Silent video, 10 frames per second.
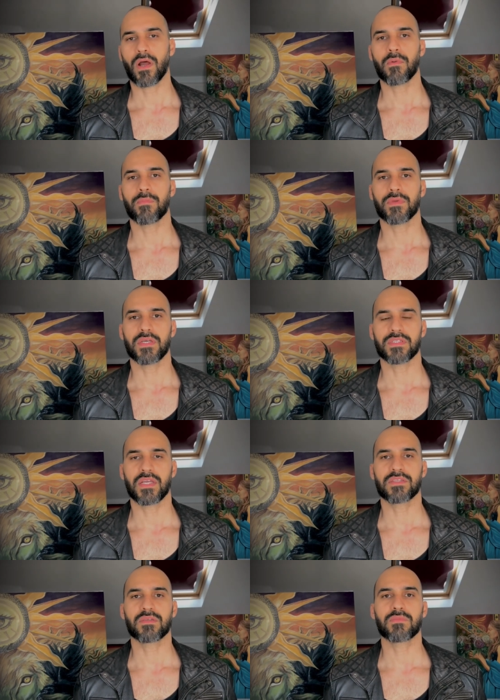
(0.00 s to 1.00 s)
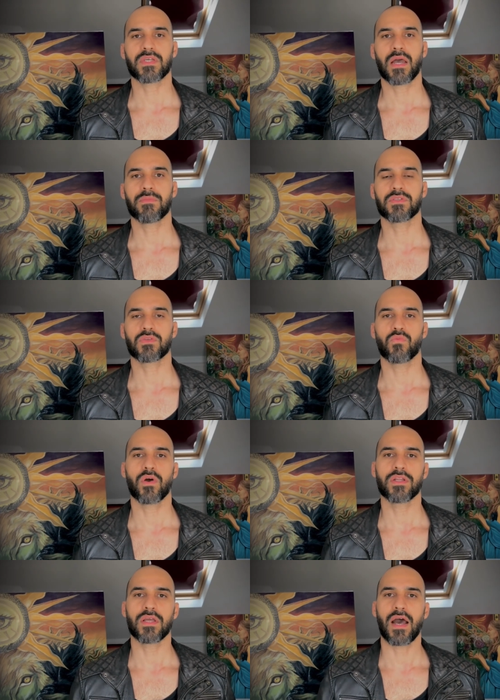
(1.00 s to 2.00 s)
The problem is that
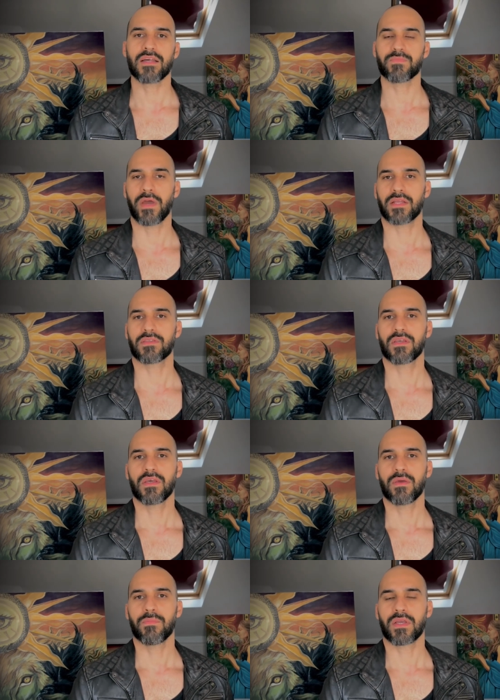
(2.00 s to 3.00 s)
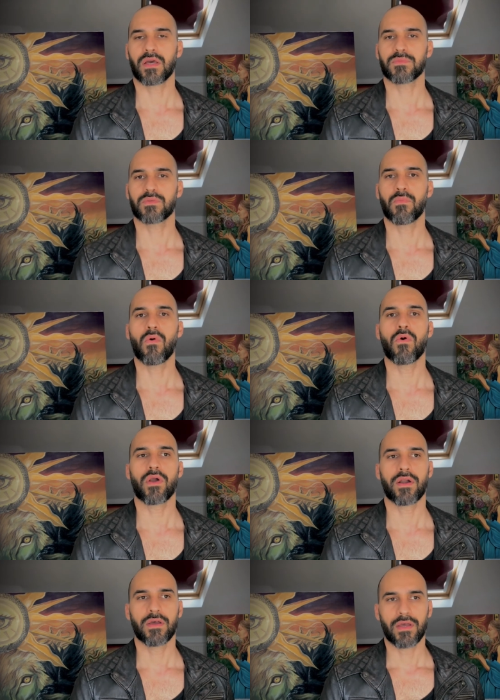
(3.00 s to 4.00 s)
sometimes one aspect becomes
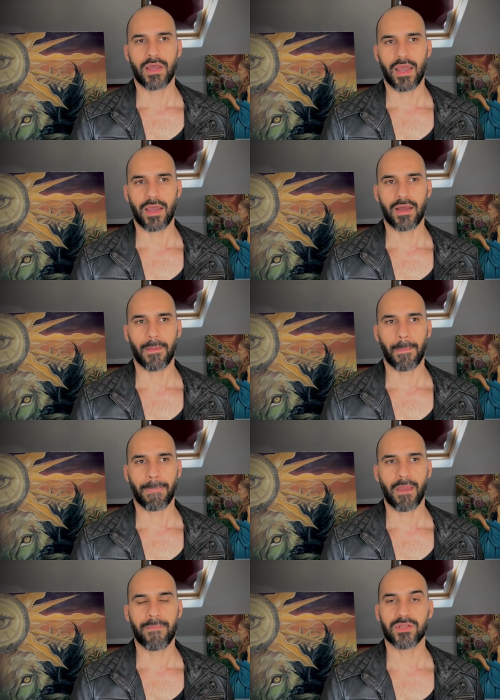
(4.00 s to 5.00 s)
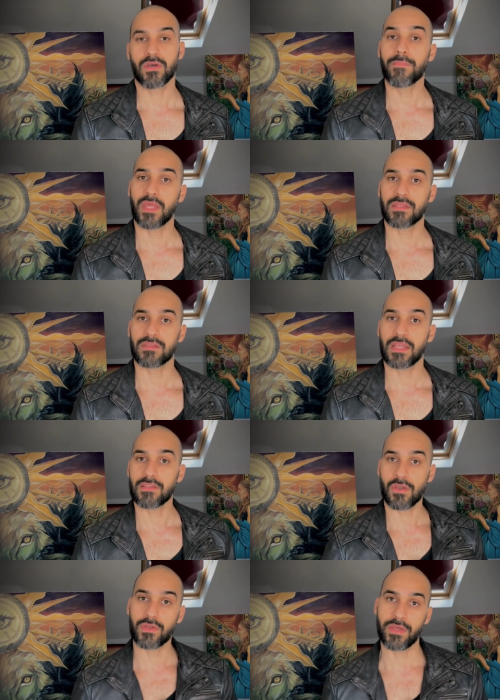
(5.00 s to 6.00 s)
more um,
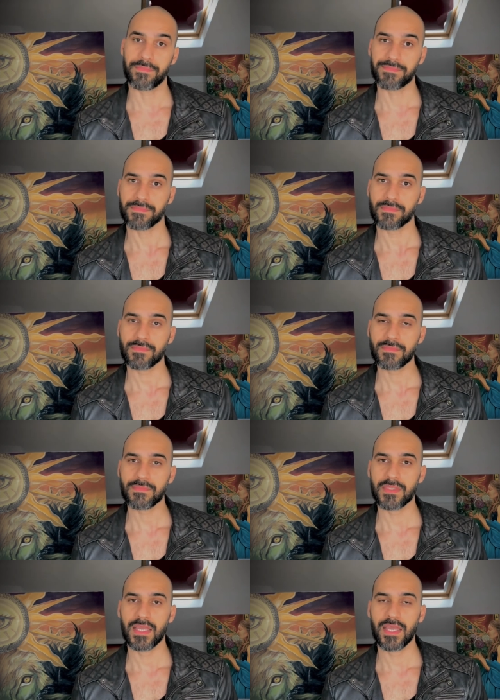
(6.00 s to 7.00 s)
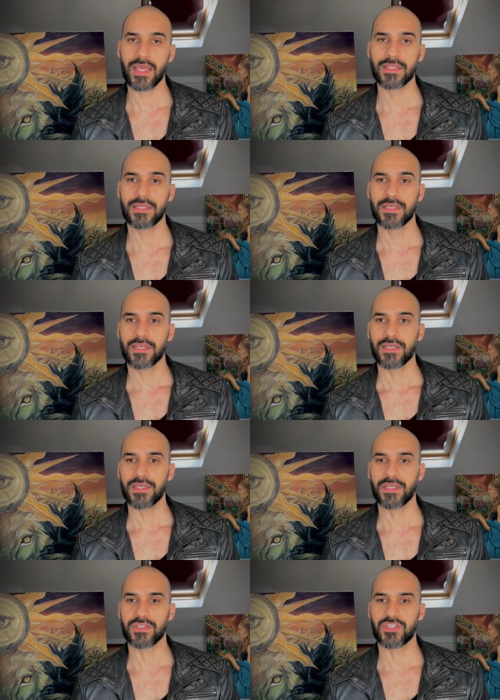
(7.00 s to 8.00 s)
predominant than the other, and
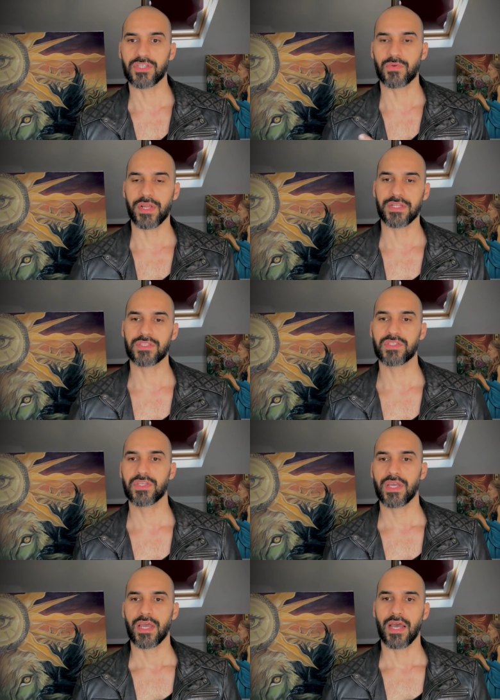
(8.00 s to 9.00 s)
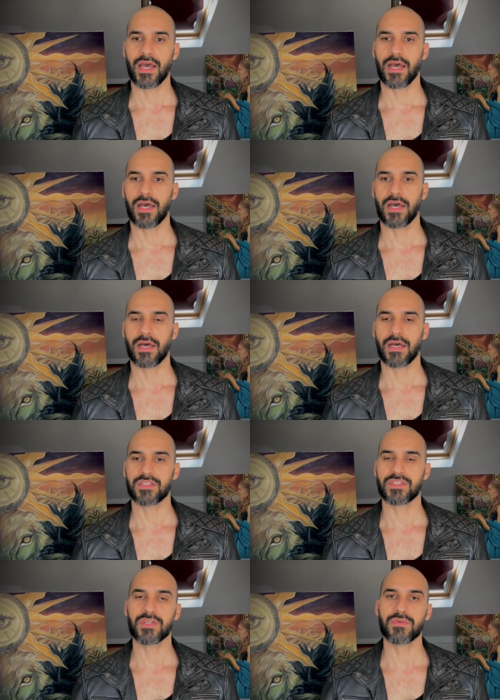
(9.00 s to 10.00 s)
it generates
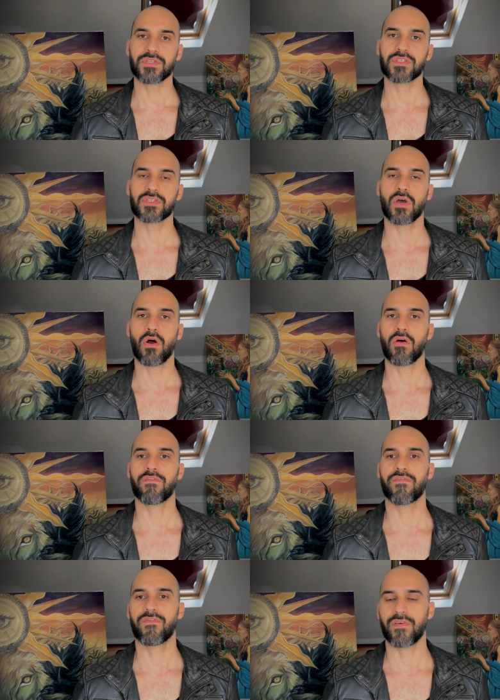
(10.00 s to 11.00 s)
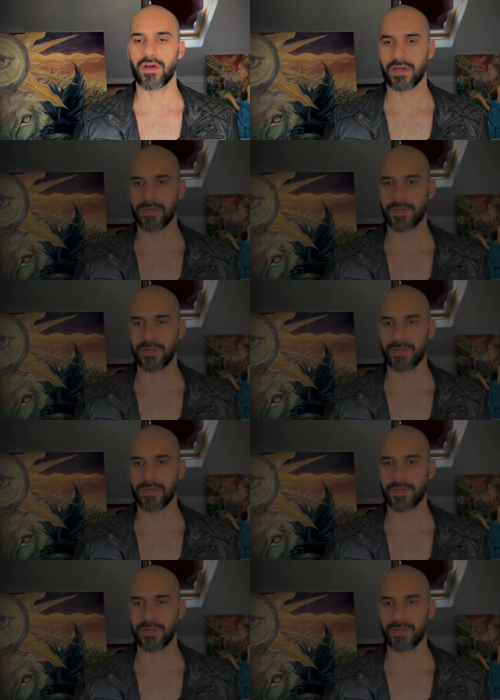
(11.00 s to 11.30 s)
uh, a series of